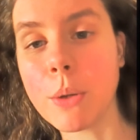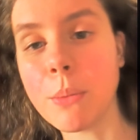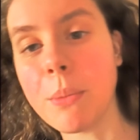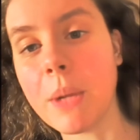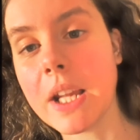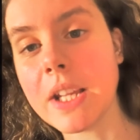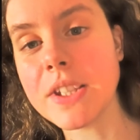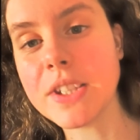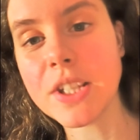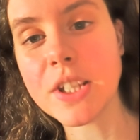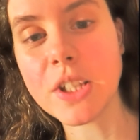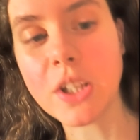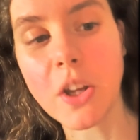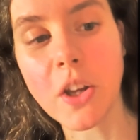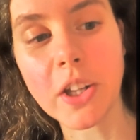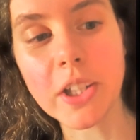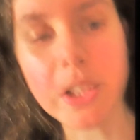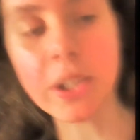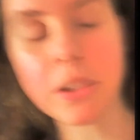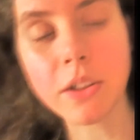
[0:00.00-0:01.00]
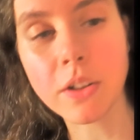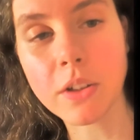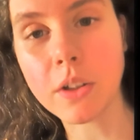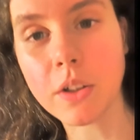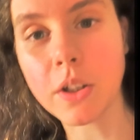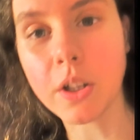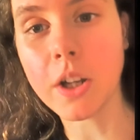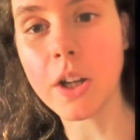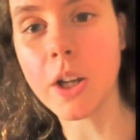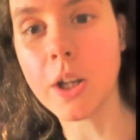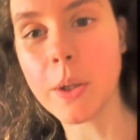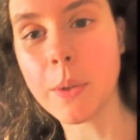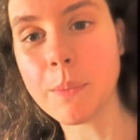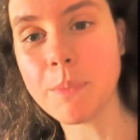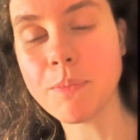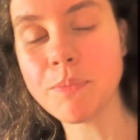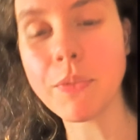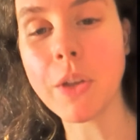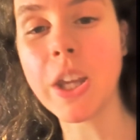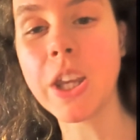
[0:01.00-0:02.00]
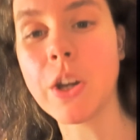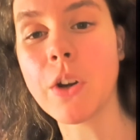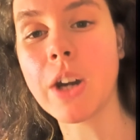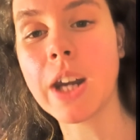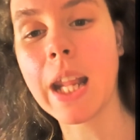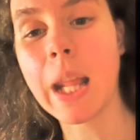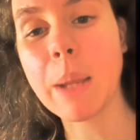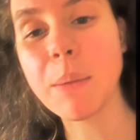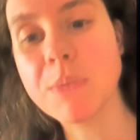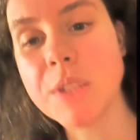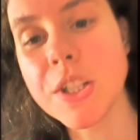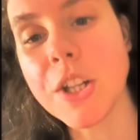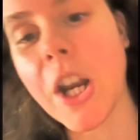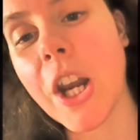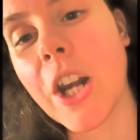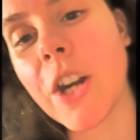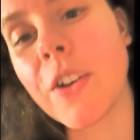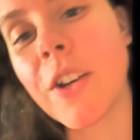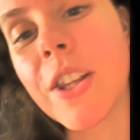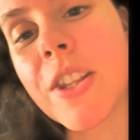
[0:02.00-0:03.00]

bed tonight. Here at EmzDiary,